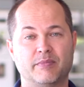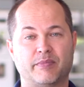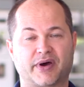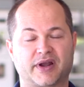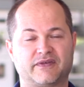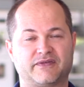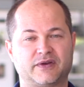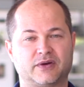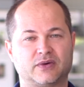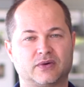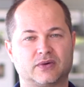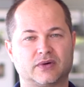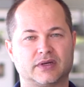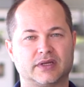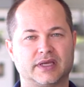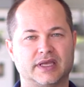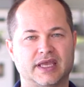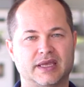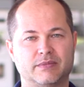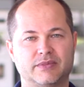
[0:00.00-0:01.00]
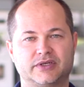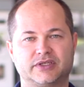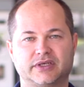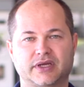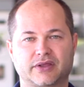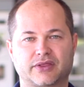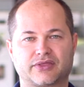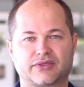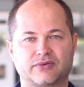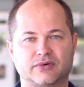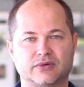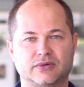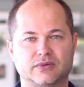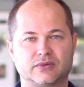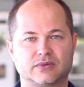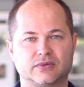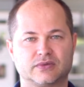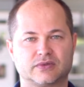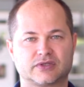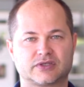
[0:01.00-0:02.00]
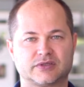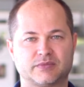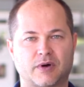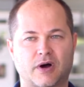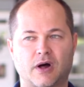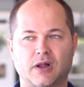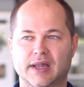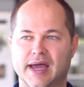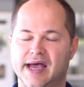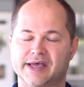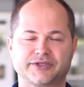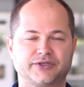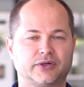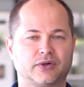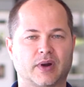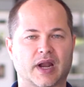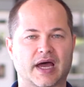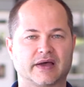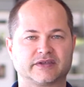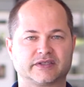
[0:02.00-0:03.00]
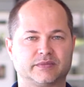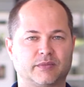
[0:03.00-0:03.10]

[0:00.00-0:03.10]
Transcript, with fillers: But if you're imaging through small astrographs,